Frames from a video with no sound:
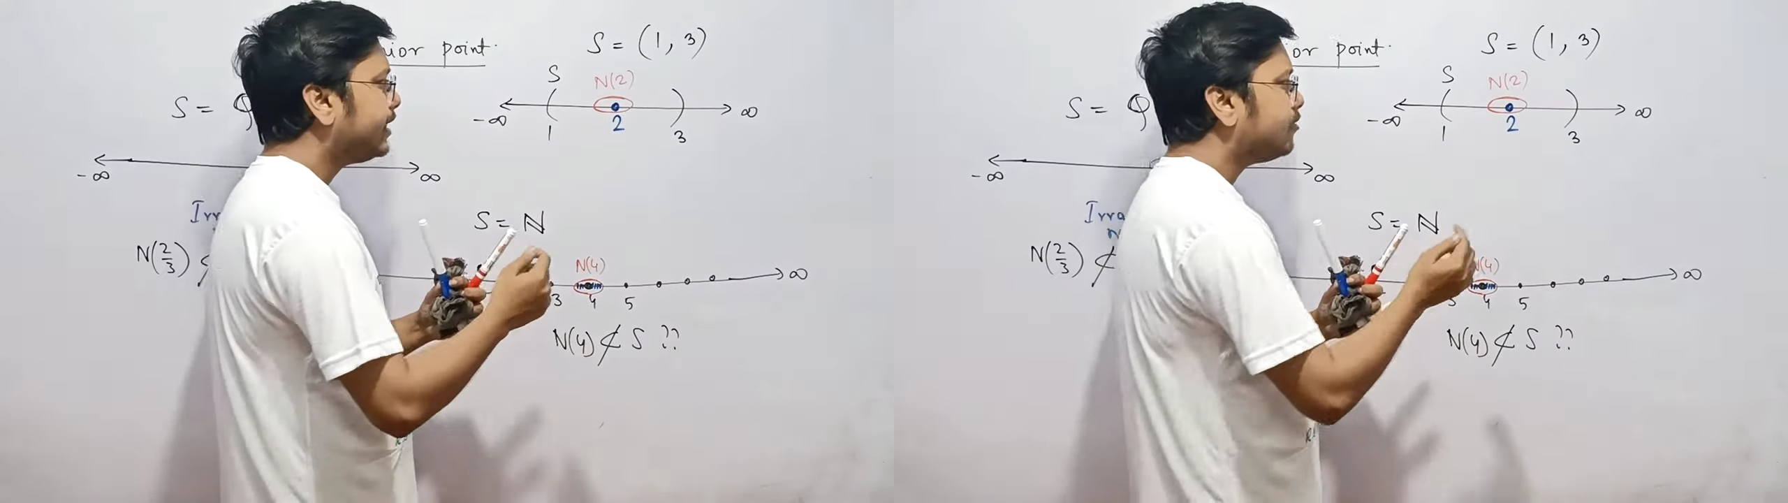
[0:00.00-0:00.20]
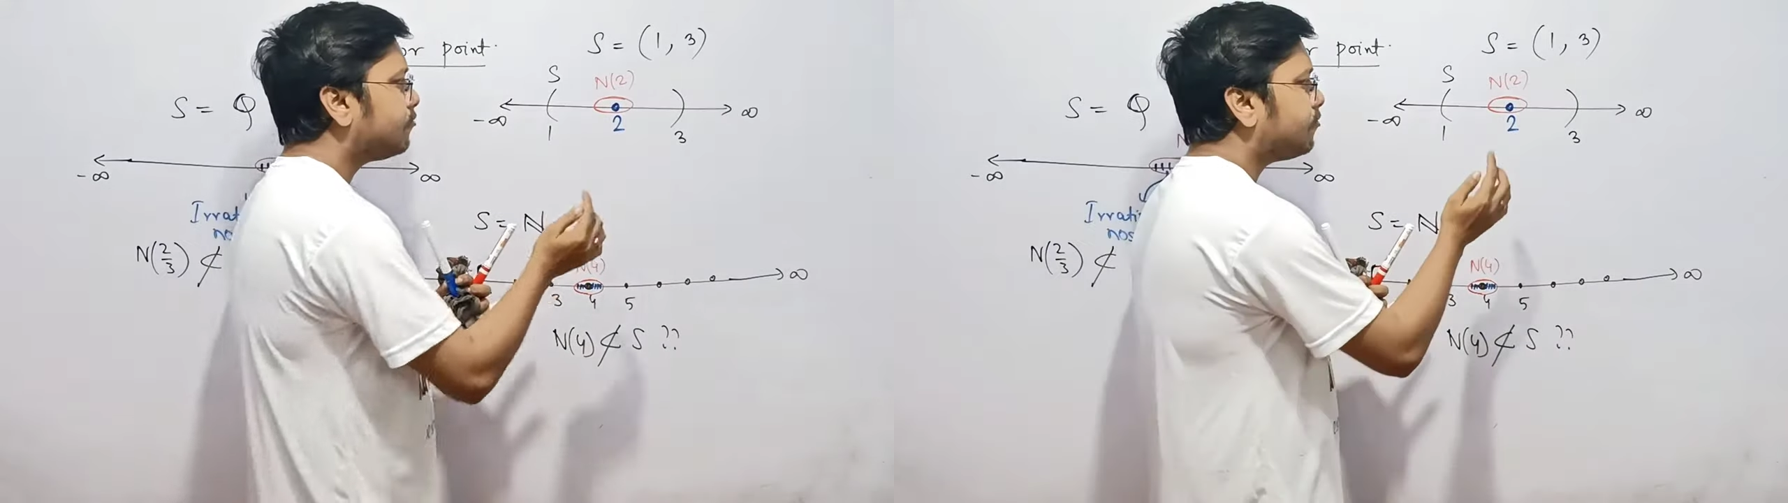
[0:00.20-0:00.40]

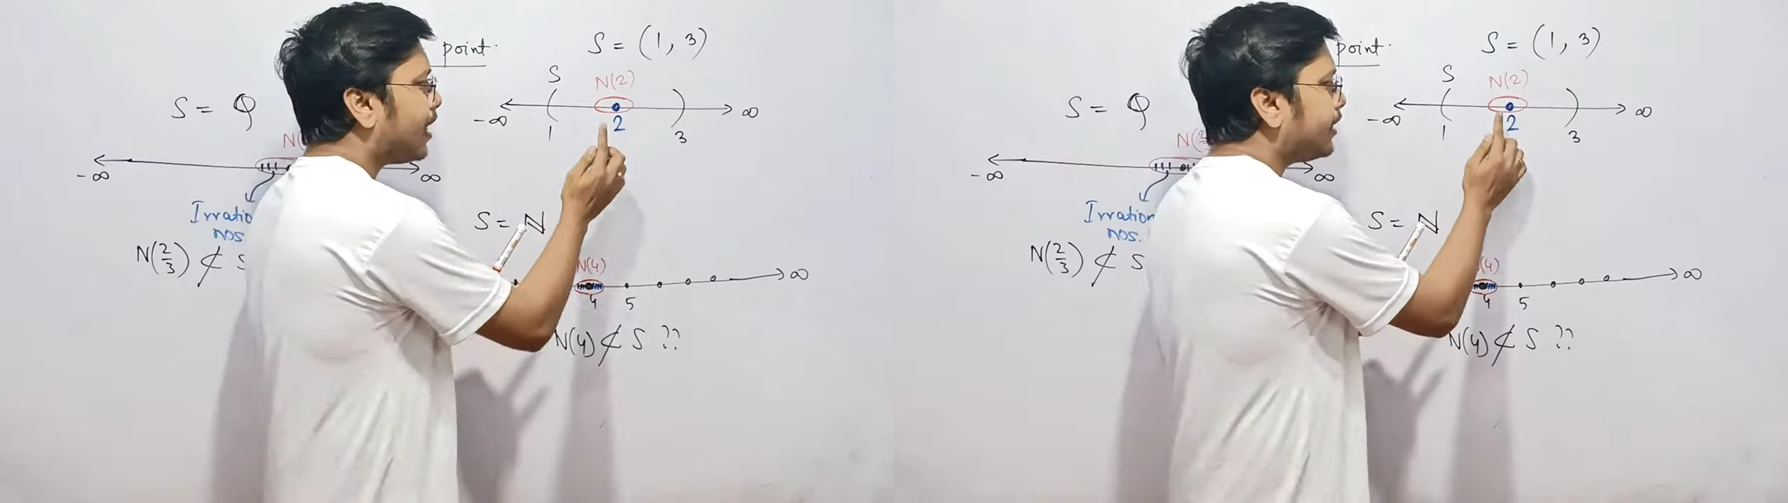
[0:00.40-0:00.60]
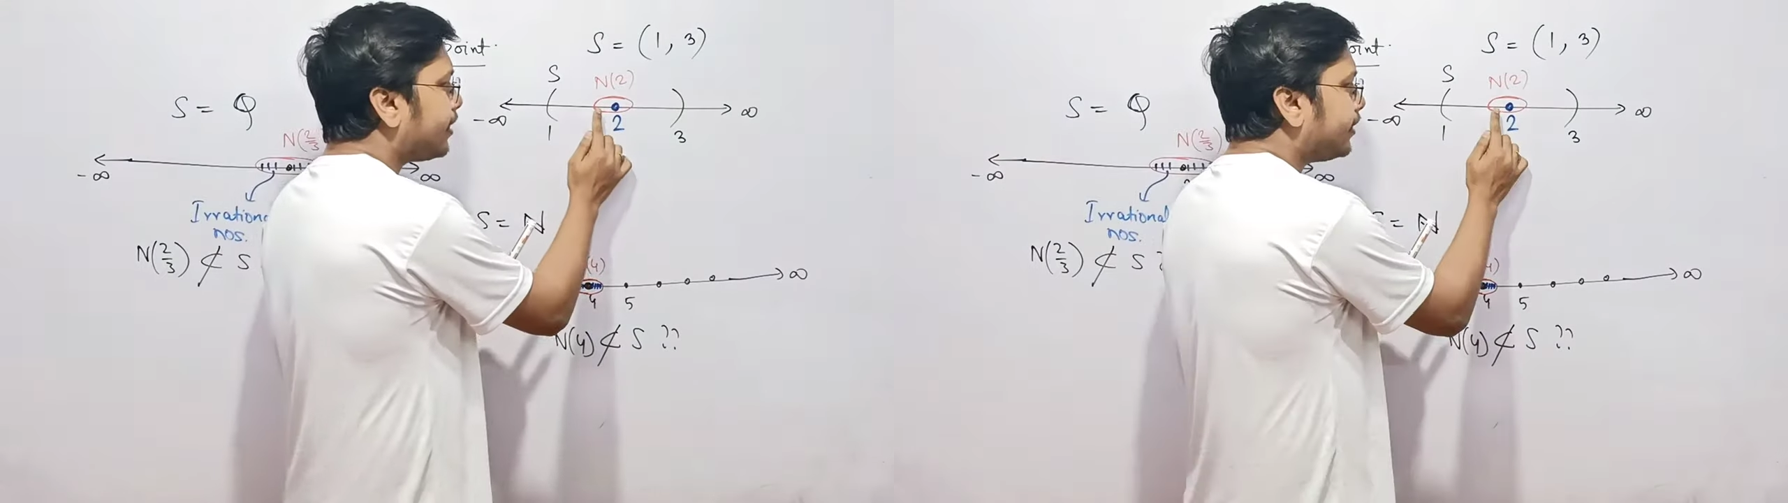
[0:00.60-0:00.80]

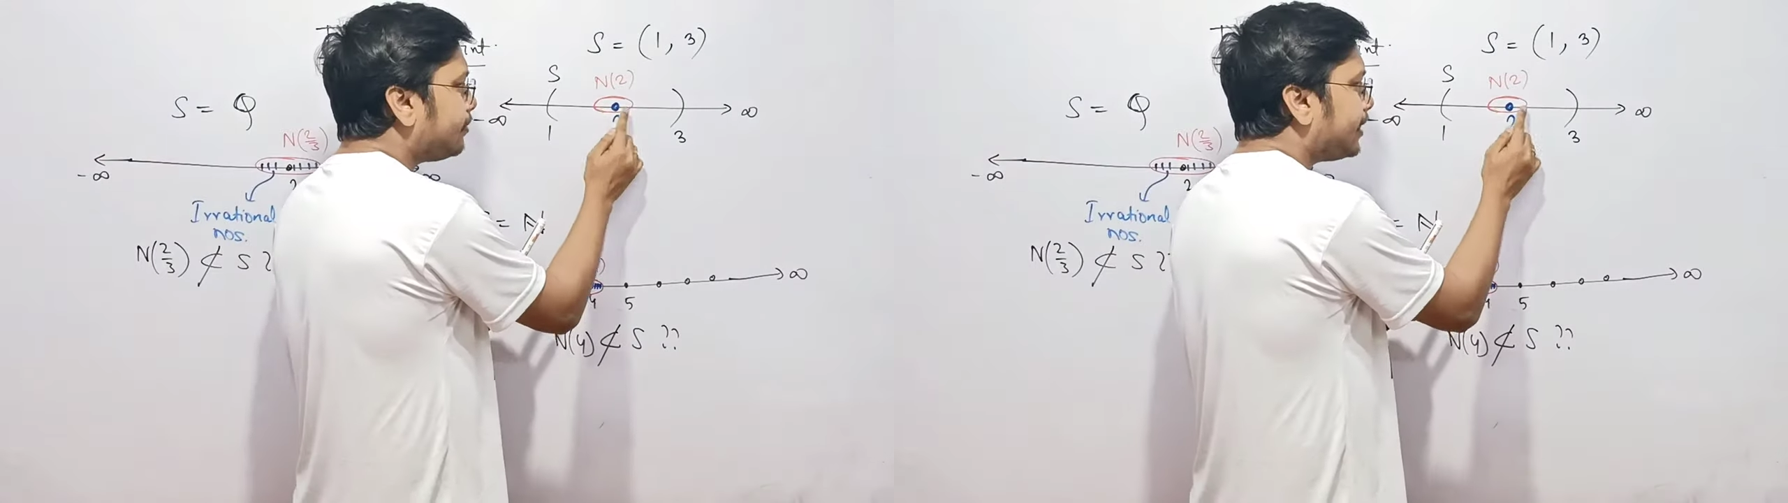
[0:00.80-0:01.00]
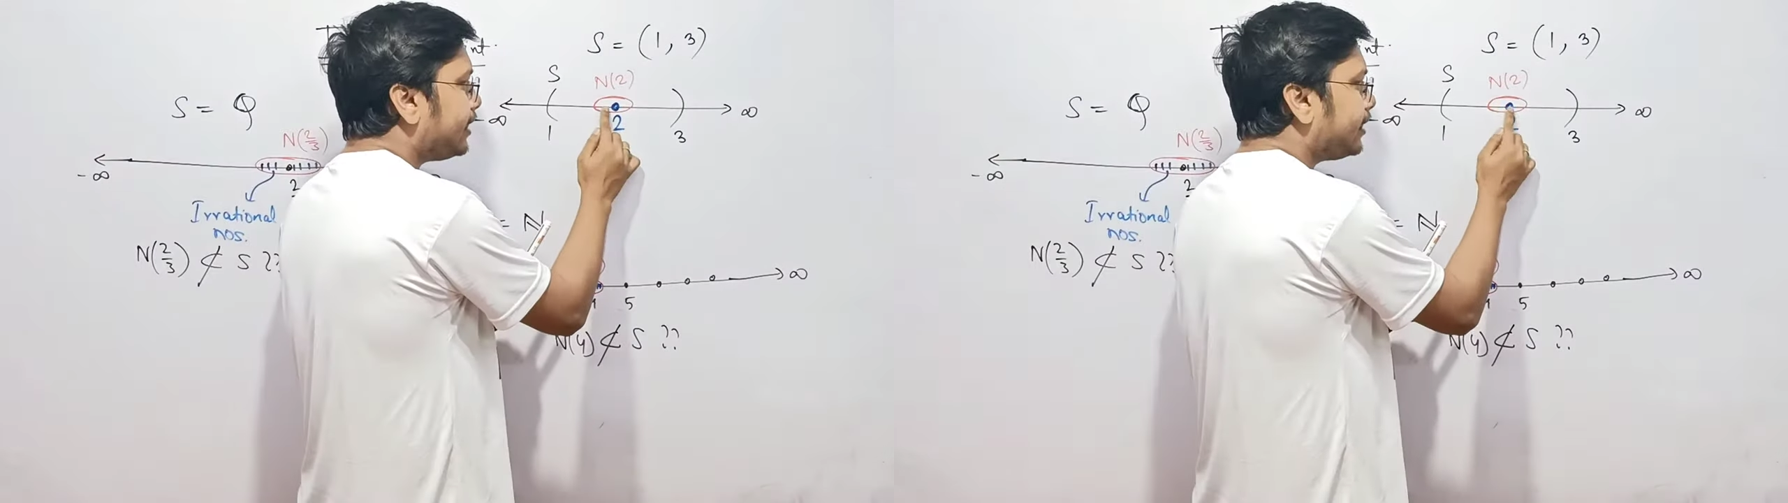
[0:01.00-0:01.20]
infinitely
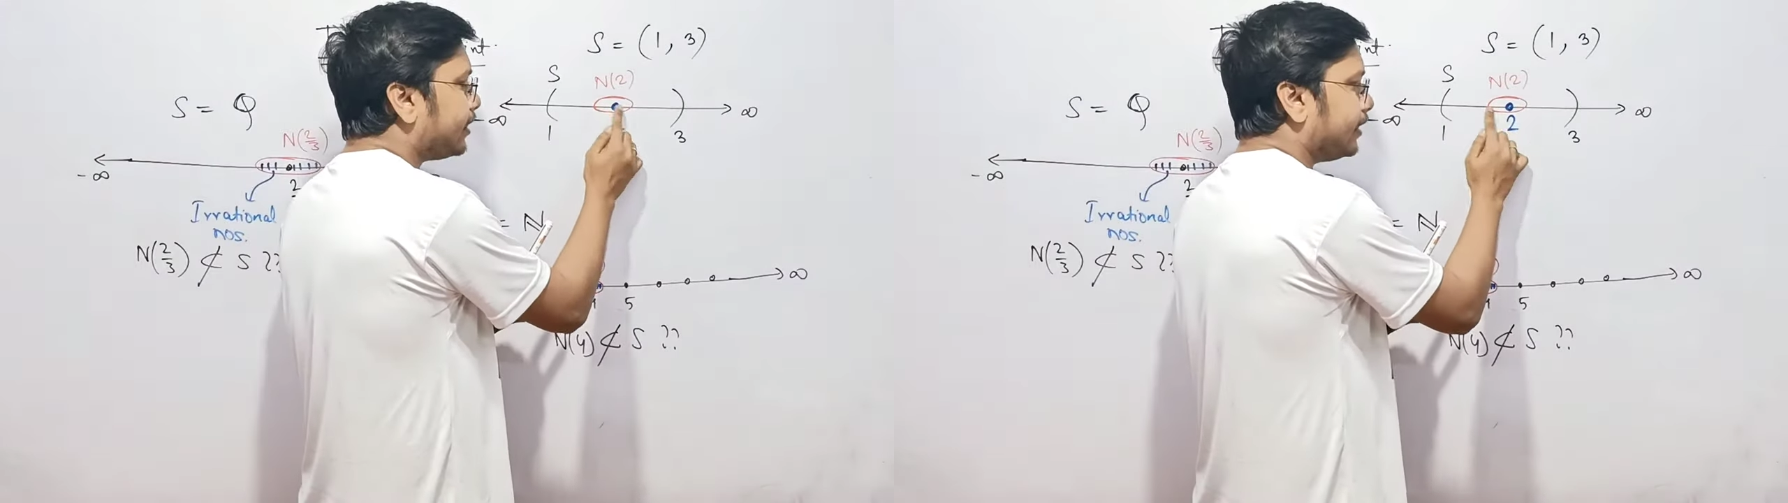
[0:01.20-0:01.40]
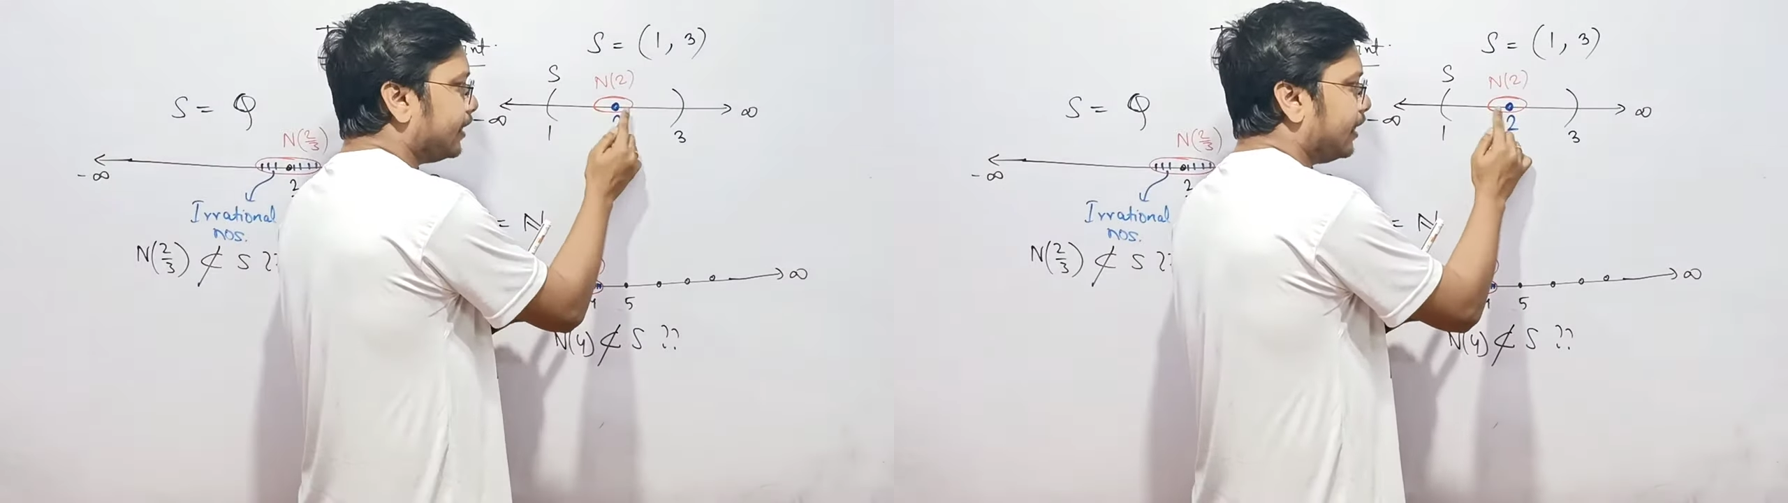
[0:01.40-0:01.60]
many
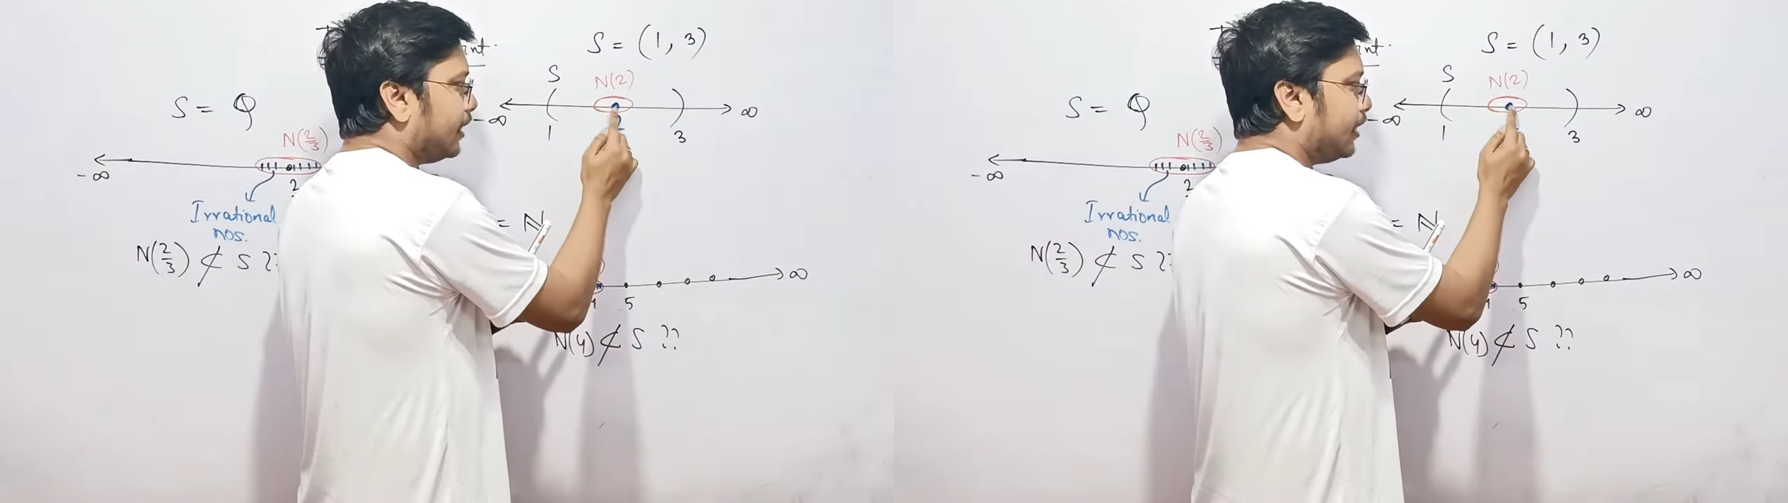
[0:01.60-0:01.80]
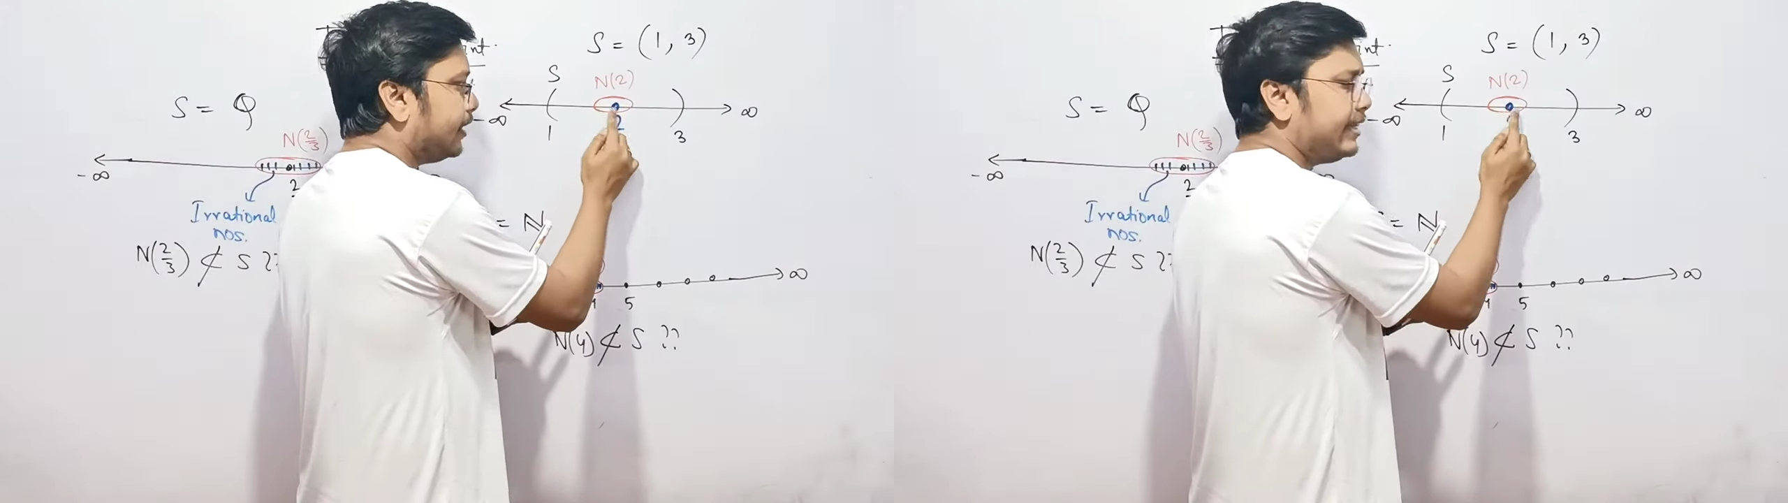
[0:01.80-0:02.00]
uh,